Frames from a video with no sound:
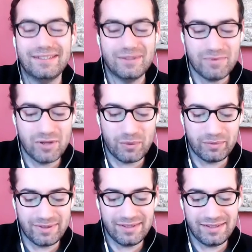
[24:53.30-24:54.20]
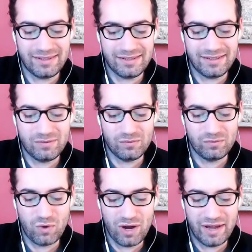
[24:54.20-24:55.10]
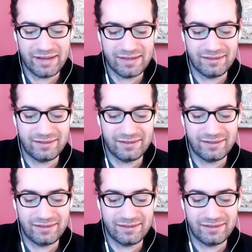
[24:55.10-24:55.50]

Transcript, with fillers: you know, one,